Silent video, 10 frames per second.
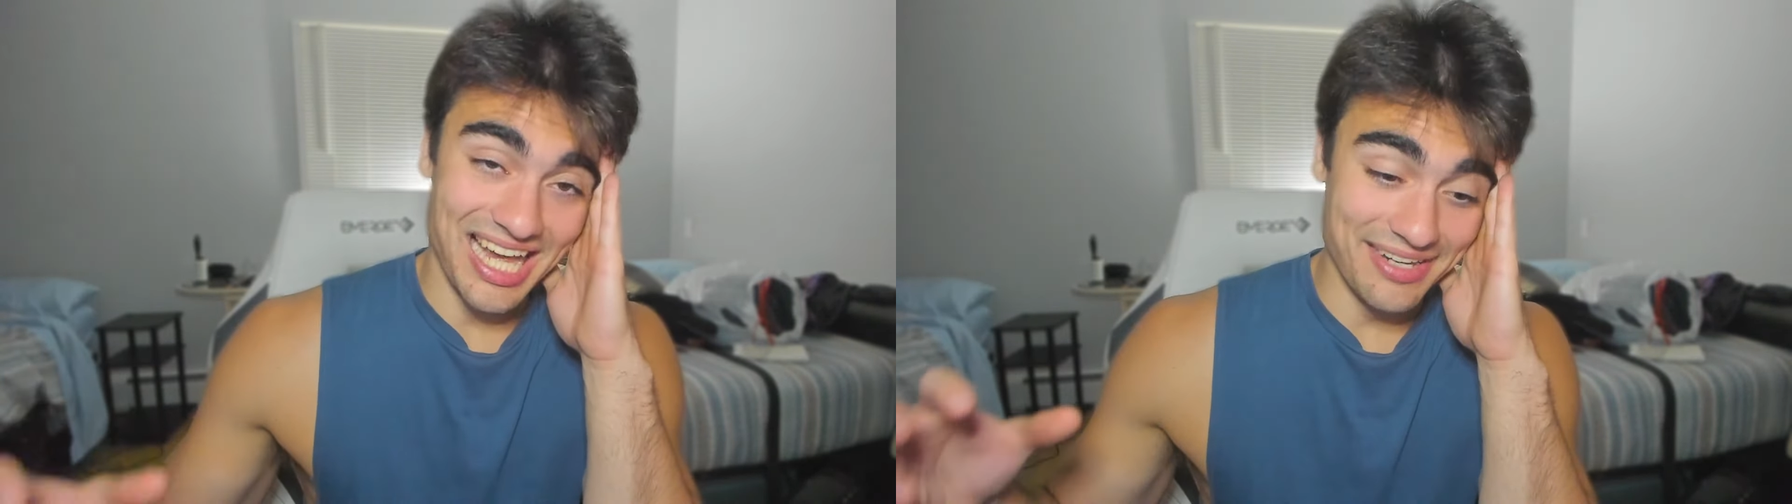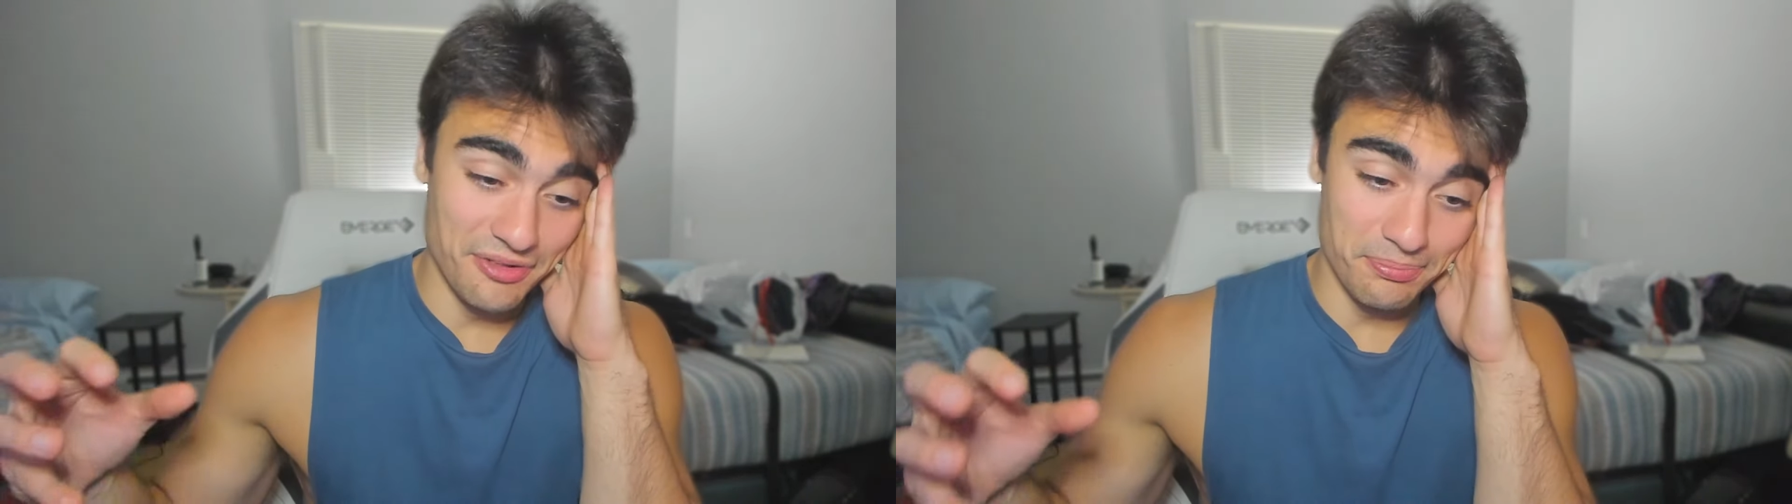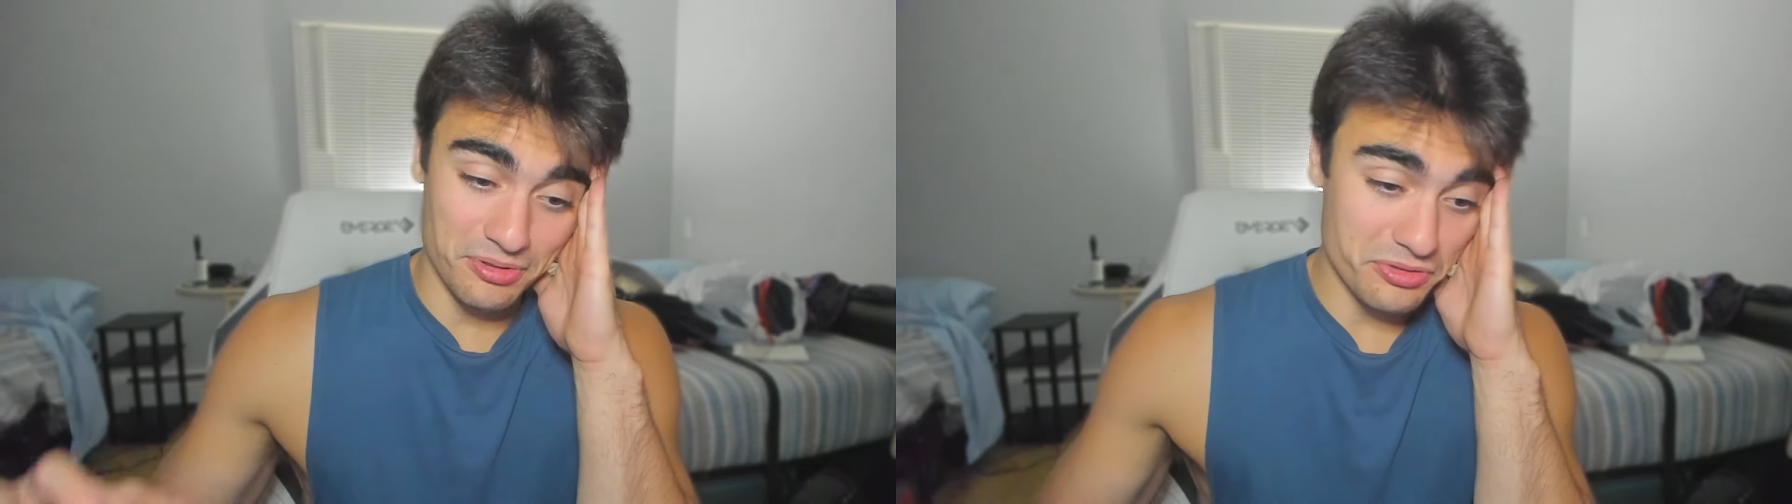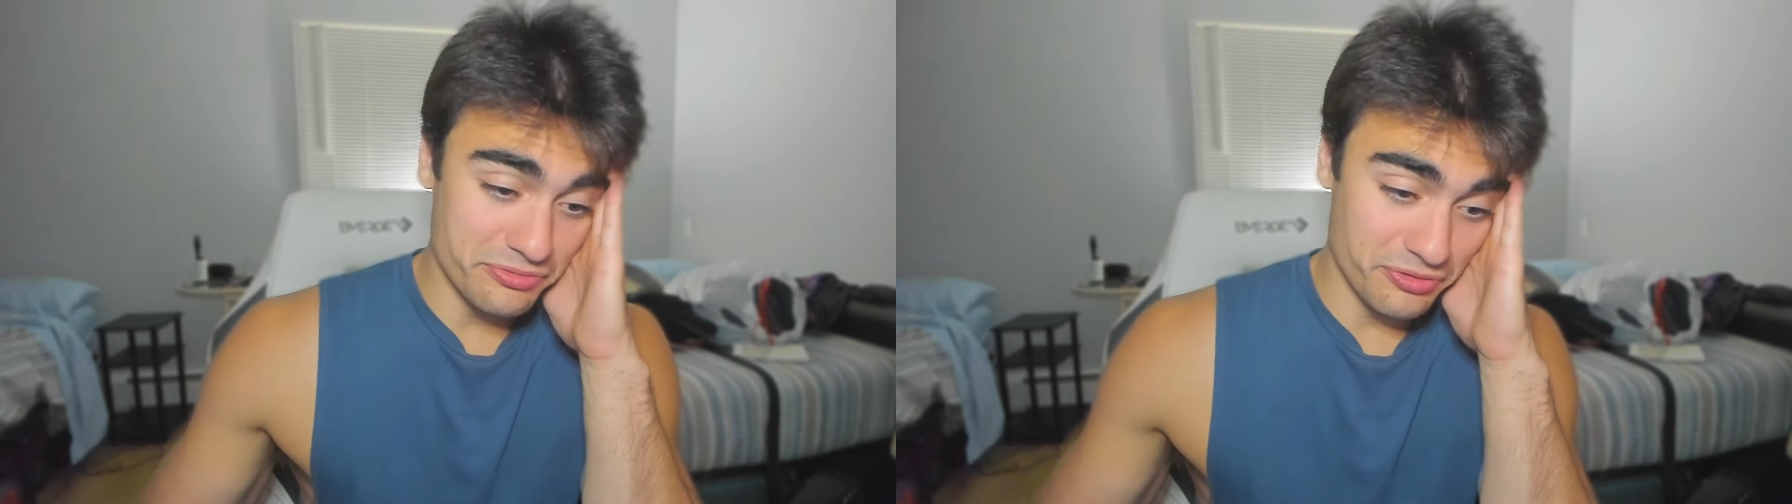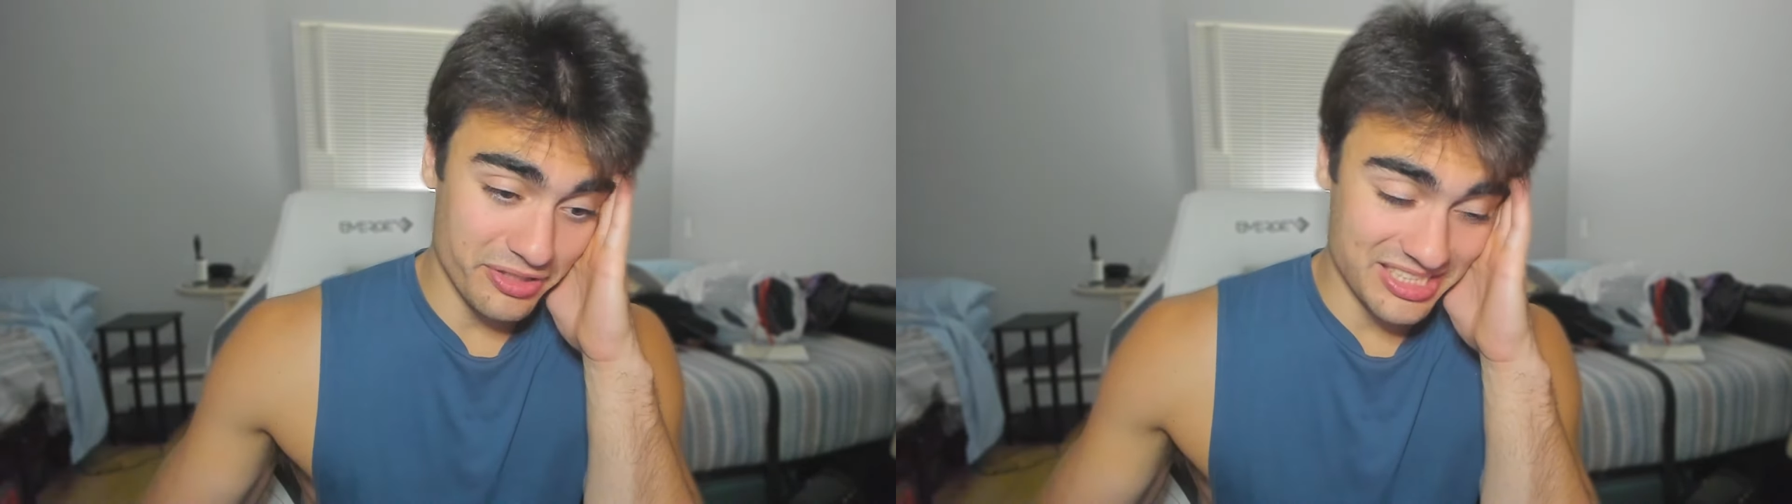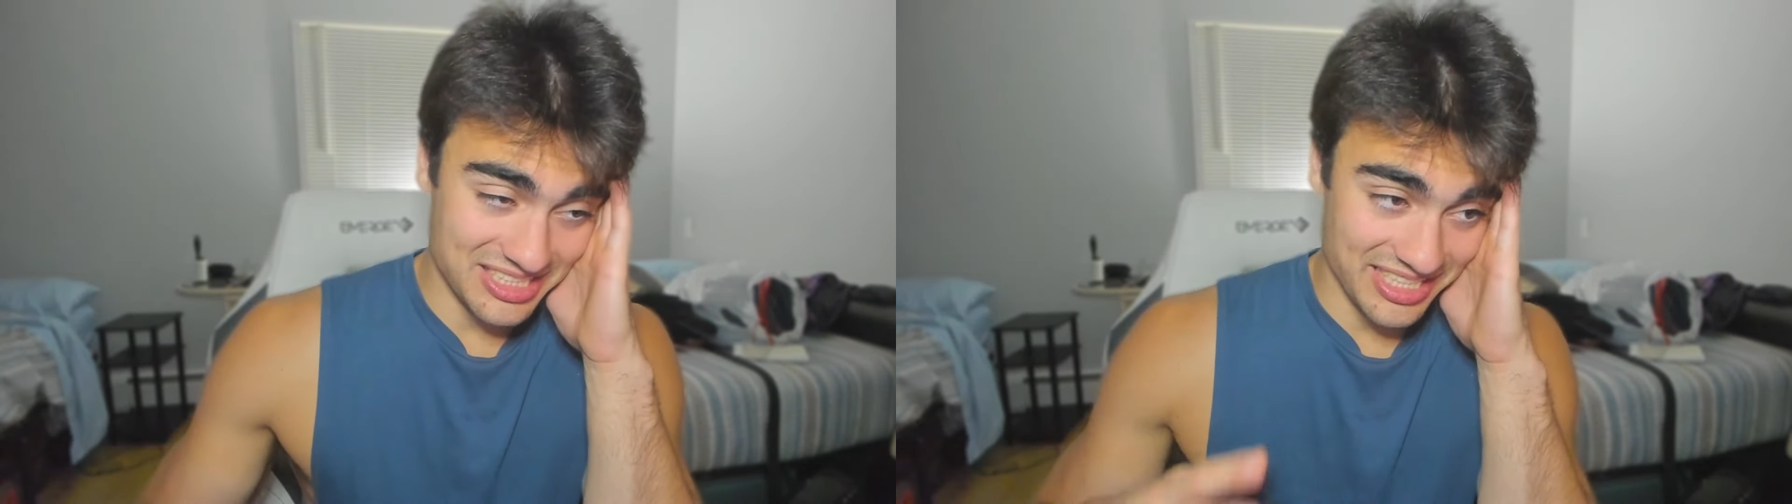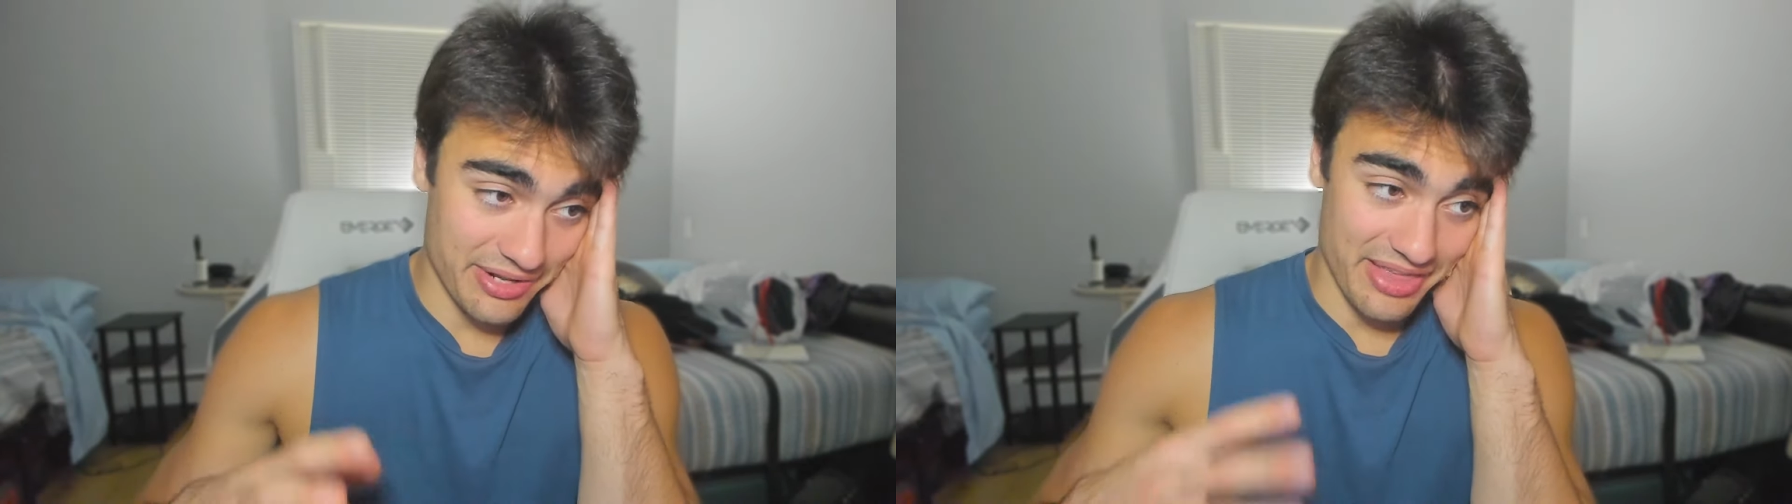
I have a blue voice, you know,